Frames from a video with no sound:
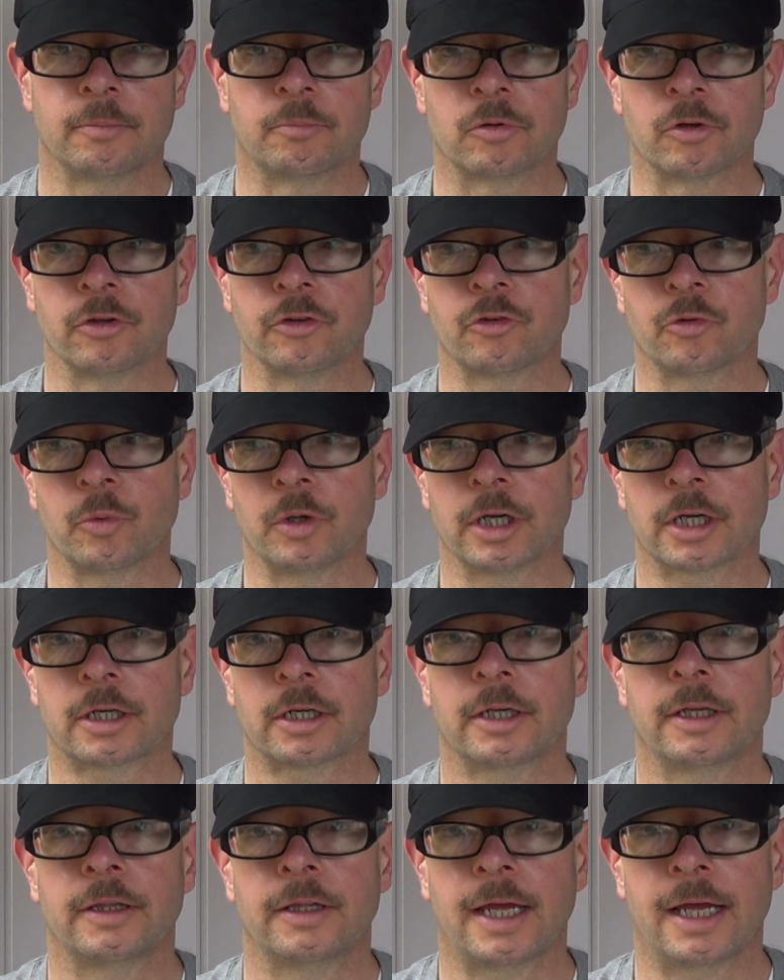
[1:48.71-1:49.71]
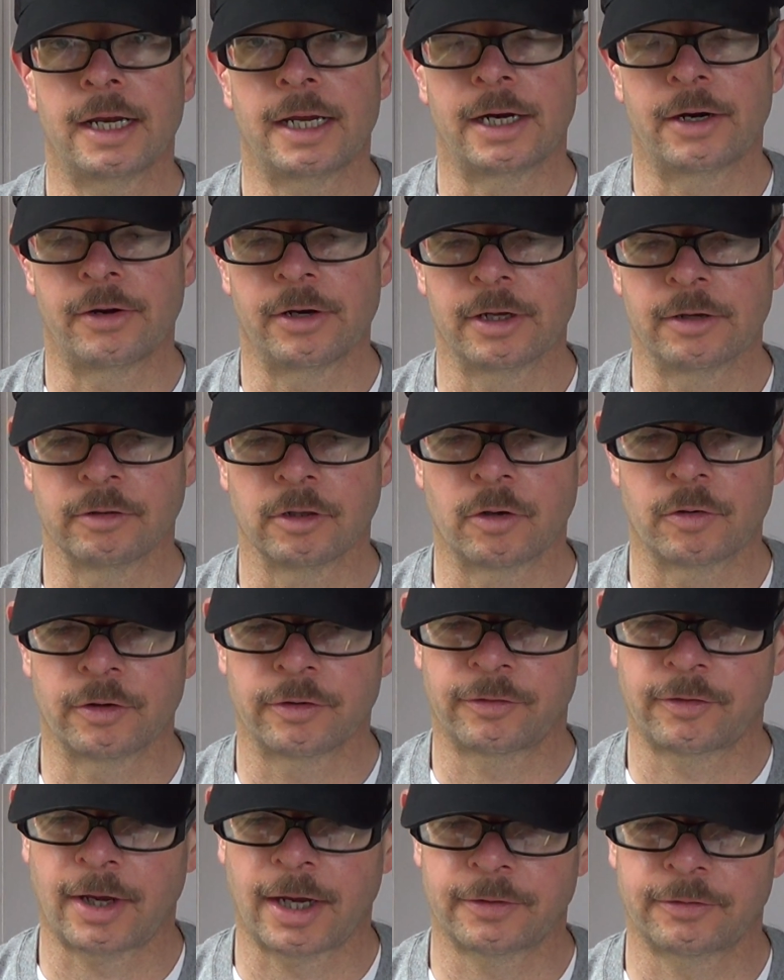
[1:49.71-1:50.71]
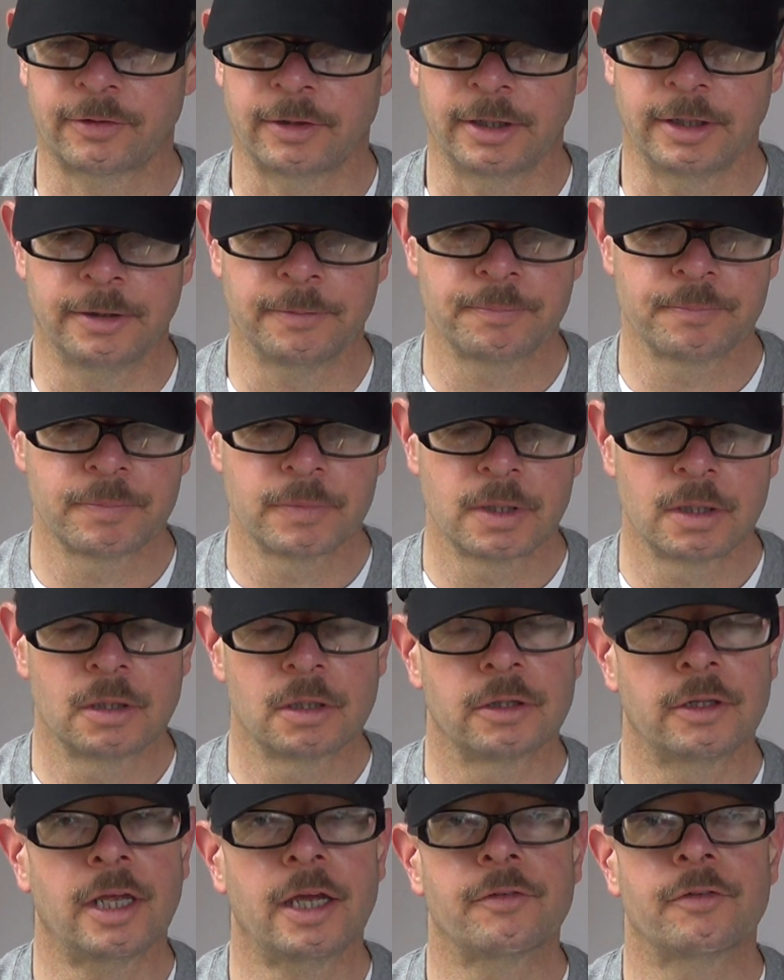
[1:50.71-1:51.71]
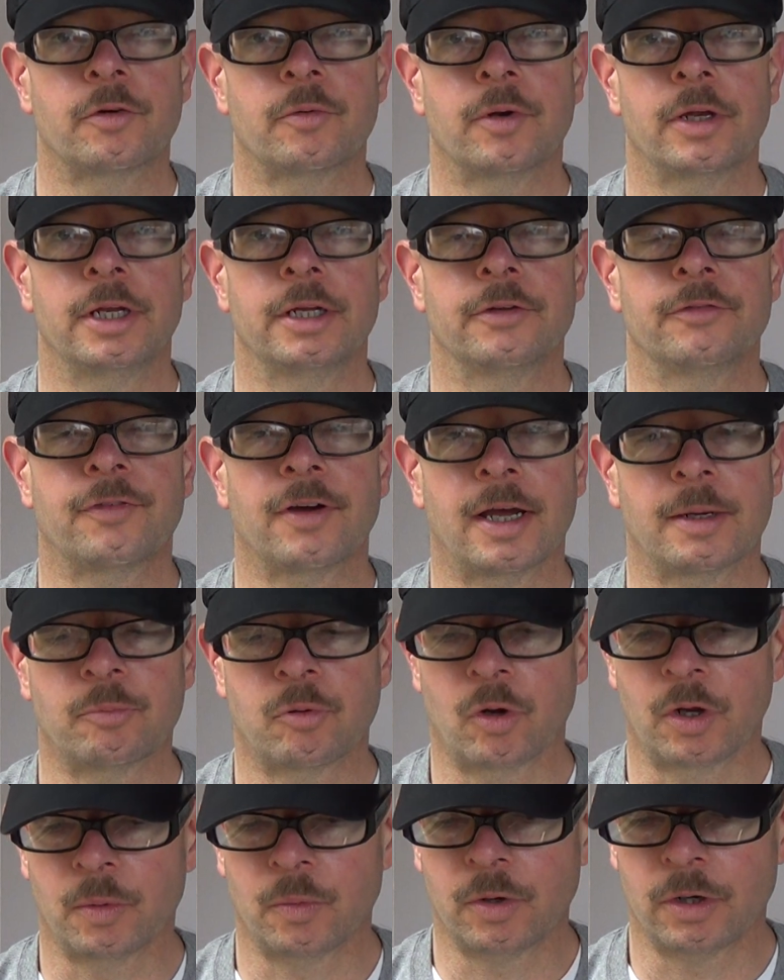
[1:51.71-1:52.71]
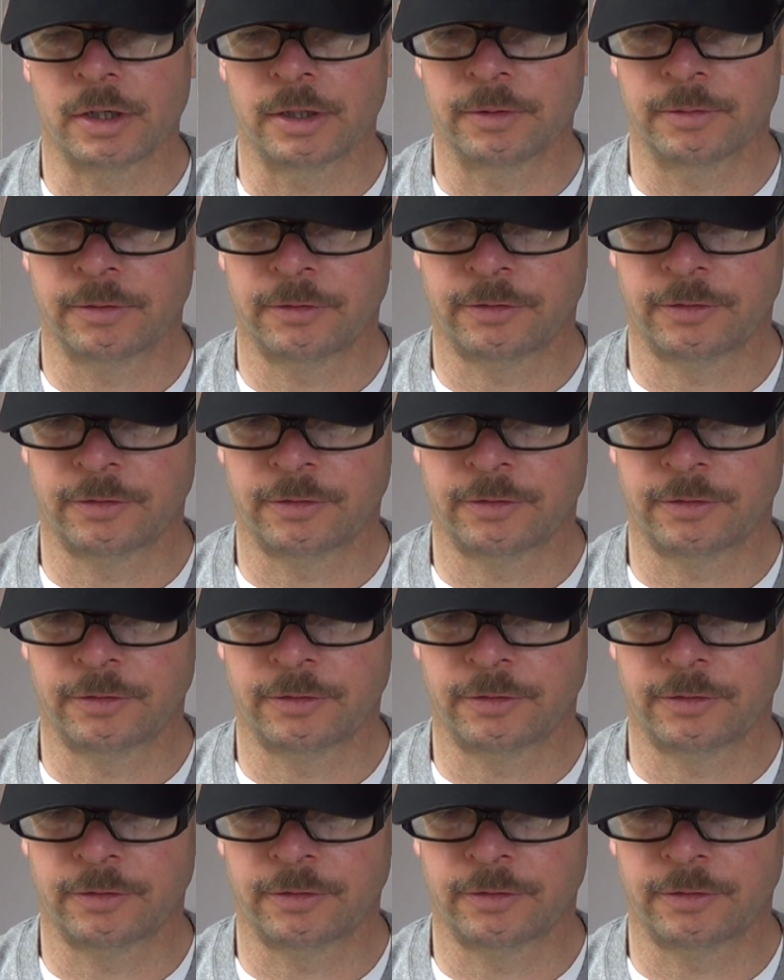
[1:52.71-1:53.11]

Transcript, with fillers: Brunswick and that area of Lower Saxony, they have it rated 5.1.